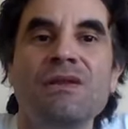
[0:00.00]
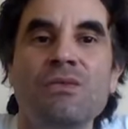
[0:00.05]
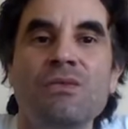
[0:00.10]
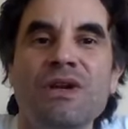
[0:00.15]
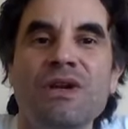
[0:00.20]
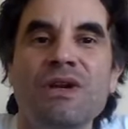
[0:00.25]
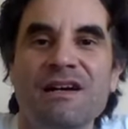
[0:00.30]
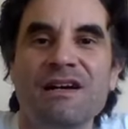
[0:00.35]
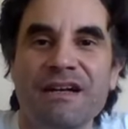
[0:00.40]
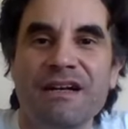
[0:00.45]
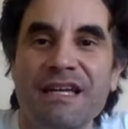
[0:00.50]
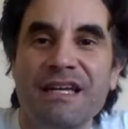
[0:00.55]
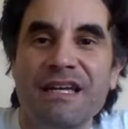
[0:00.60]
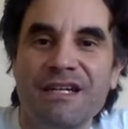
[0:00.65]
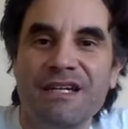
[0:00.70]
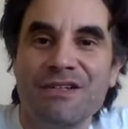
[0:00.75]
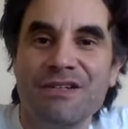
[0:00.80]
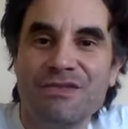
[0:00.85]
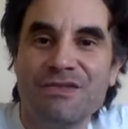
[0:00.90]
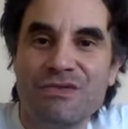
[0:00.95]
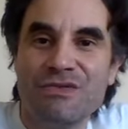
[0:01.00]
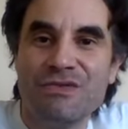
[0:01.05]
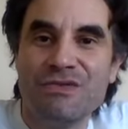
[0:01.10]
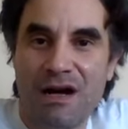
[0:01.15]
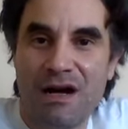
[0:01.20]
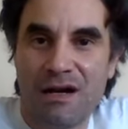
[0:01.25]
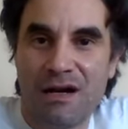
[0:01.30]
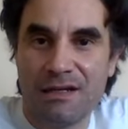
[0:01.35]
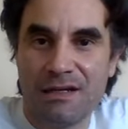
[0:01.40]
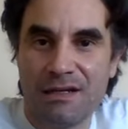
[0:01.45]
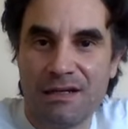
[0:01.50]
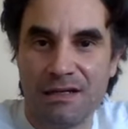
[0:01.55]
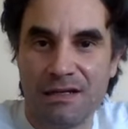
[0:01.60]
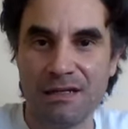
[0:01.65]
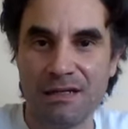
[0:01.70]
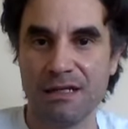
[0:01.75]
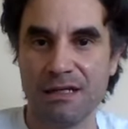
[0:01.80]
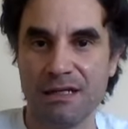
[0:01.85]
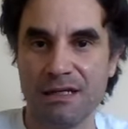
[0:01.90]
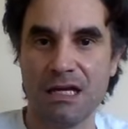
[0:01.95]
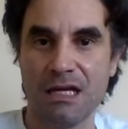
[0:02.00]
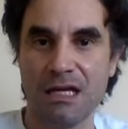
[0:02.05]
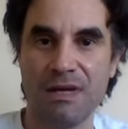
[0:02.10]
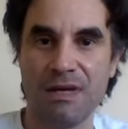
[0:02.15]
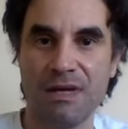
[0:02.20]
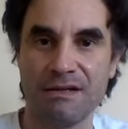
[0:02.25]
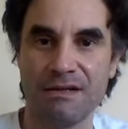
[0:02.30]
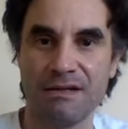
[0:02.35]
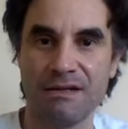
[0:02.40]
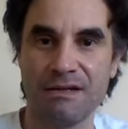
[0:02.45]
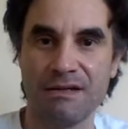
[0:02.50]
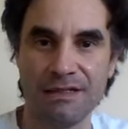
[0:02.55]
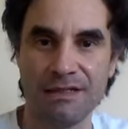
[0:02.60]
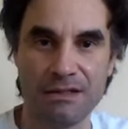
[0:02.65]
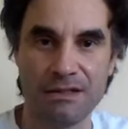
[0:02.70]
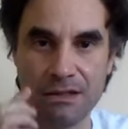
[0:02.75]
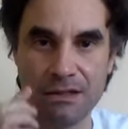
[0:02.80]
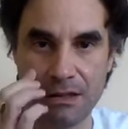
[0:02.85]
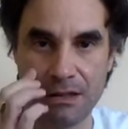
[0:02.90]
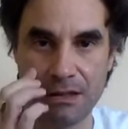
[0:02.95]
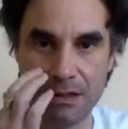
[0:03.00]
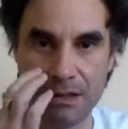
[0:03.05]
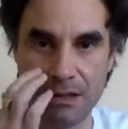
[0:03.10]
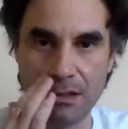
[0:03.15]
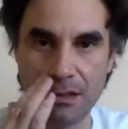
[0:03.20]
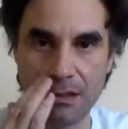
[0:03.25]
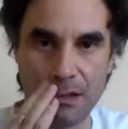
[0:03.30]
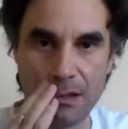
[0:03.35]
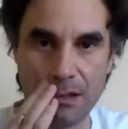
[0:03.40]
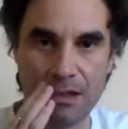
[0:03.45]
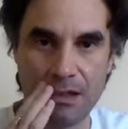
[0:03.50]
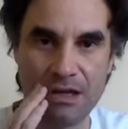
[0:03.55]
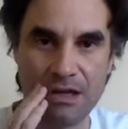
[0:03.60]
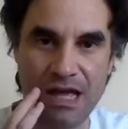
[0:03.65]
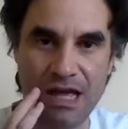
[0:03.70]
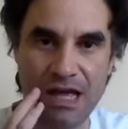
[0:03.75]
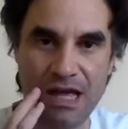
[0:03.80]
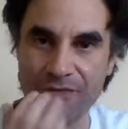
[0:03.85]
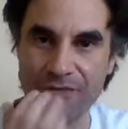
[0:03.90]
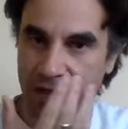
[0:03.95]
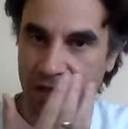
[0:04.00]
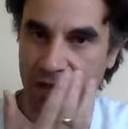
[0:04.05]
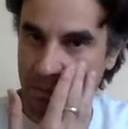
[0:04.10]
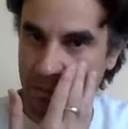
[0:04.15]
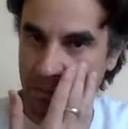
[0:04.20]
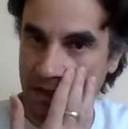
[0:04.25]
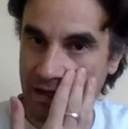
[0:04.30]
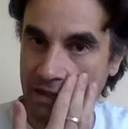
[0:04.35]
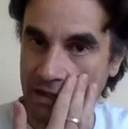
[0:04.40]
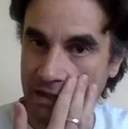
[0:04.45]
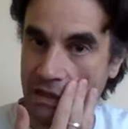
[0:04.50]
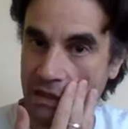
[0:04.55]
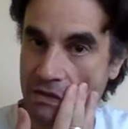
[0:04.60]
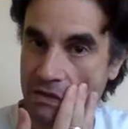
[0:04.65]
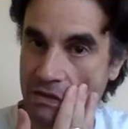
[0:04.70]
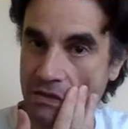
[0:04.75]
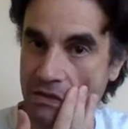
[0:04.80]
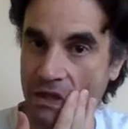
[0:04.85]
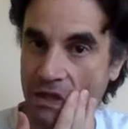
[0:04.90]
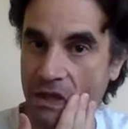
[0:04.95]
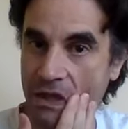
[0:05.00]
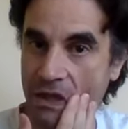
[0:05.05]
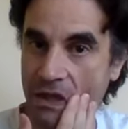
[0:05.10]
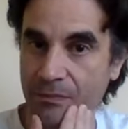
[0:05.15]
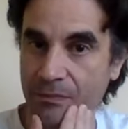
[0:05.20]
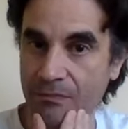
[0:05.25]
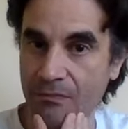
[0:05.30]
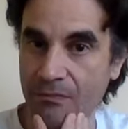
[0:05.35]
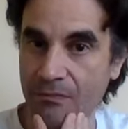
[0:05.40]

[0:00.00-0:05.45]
we are here to talk about a little African American history